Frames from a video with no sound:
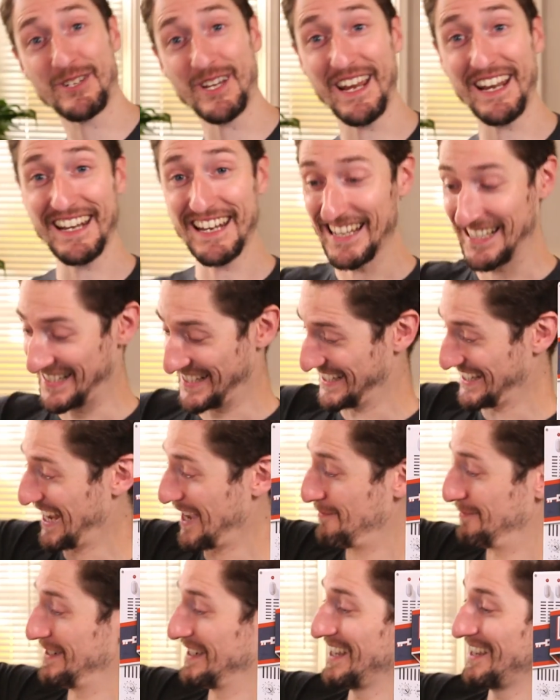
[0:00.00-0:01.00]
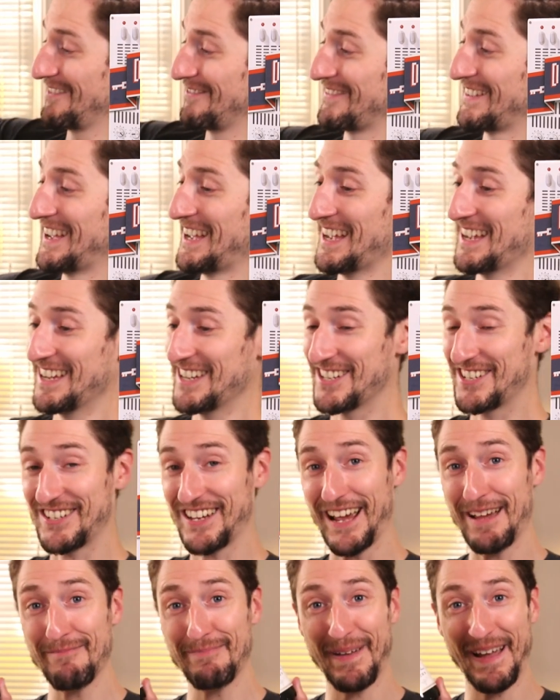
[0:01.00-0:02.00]
Genius, I believe.
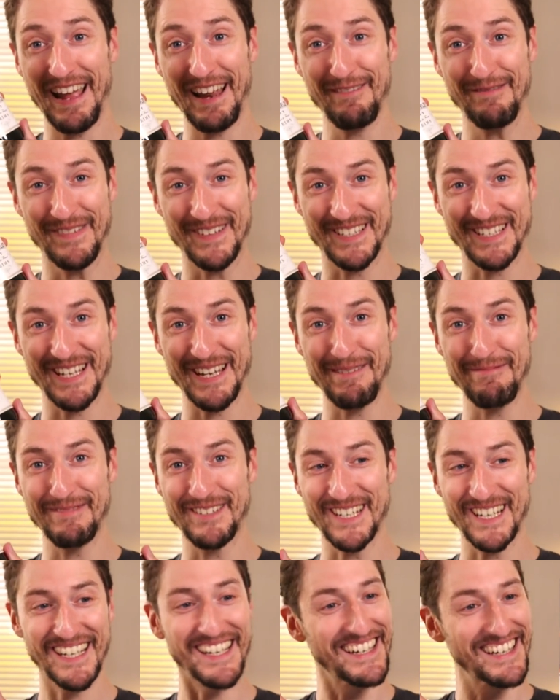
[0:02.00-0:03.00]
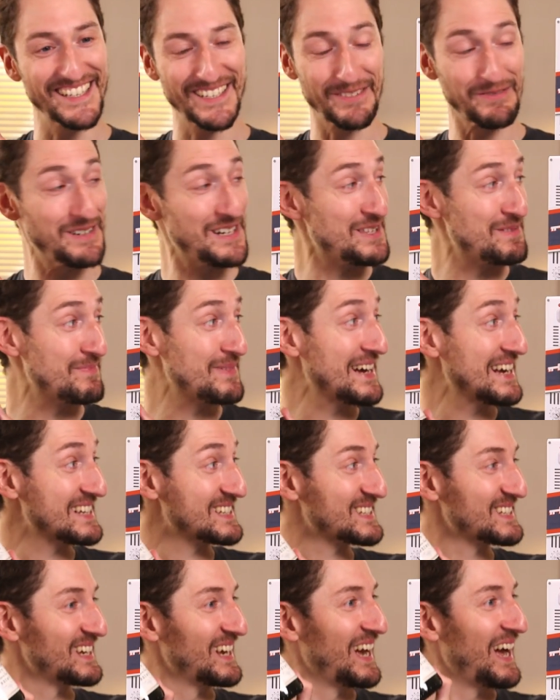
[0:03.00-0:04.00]
Champagne for Team Genius. We're the
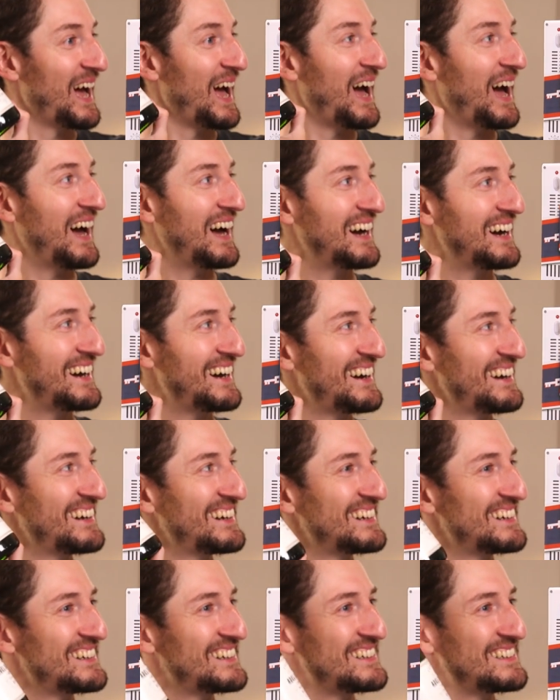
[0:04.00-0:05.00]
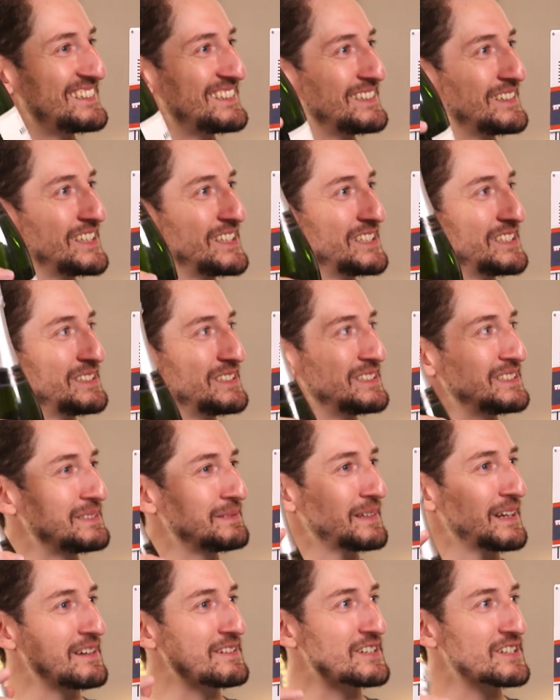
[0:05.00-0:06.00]
best. Oh,
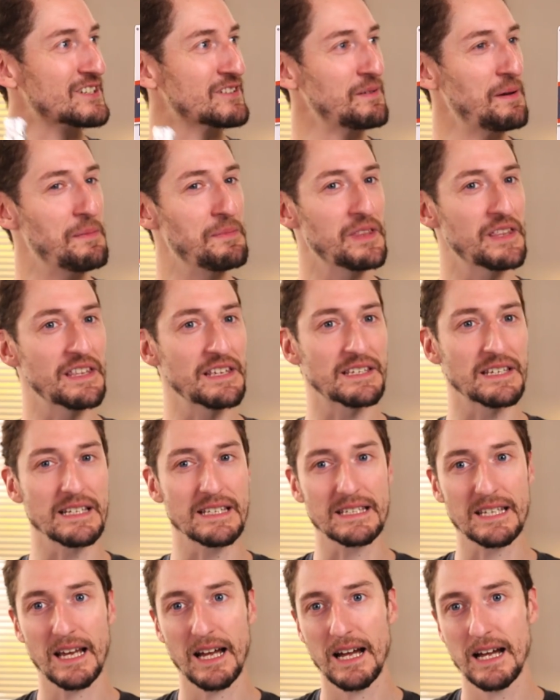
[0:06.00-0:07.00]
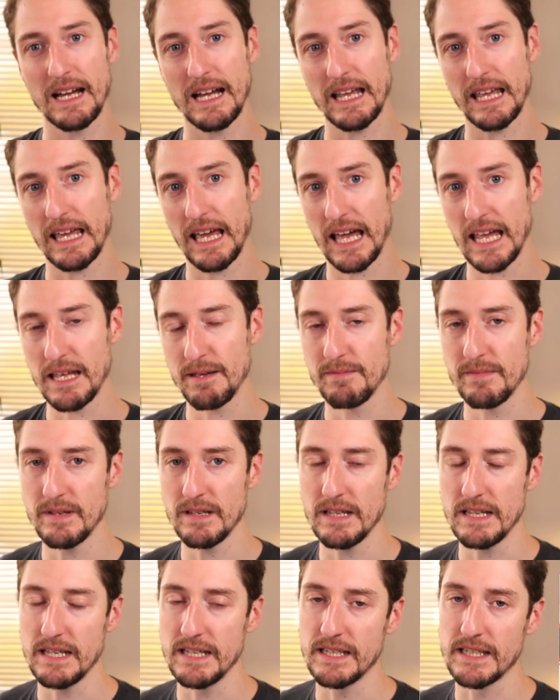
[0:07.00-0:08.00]
but I just remember this entire
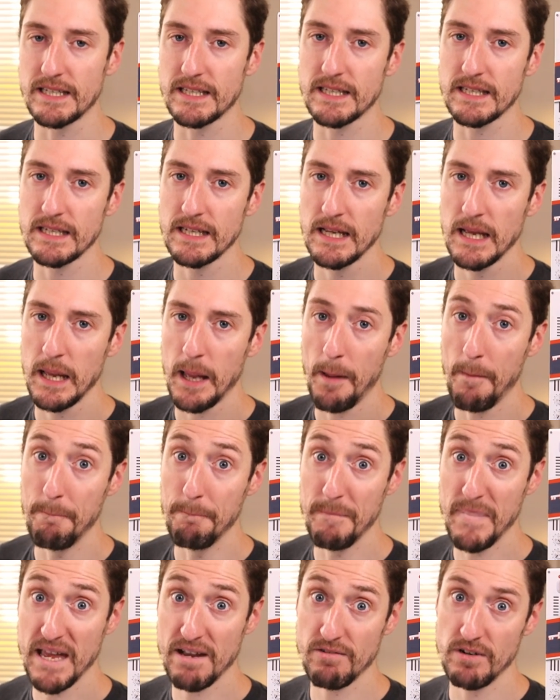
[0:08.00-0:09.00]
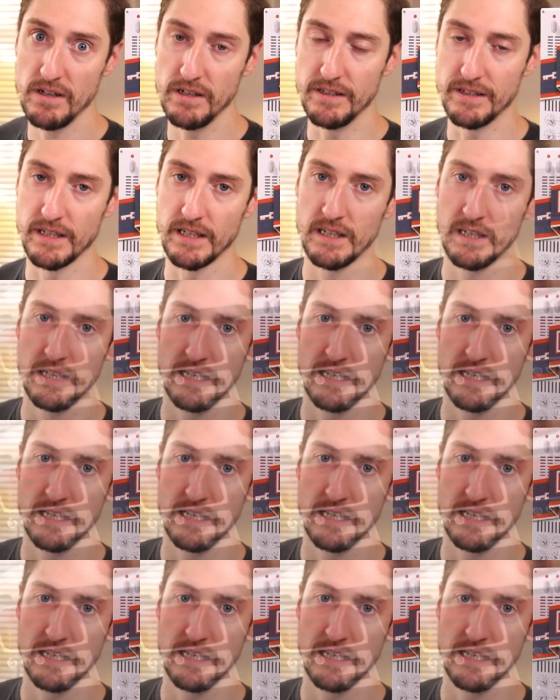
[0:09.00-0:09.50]
game is mirrored